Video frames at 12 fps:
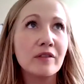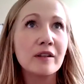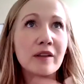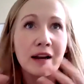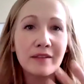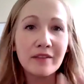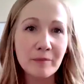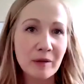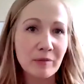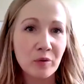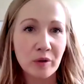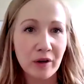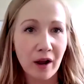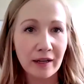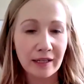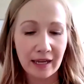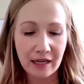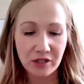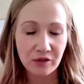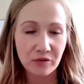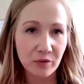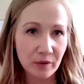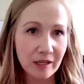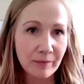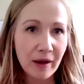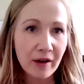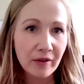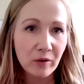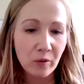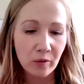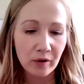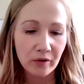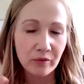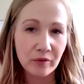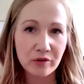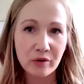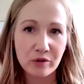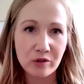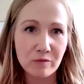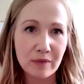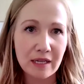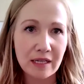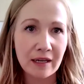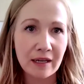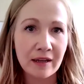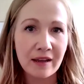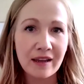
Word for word: a lot of their people were not engaging through email or through social media.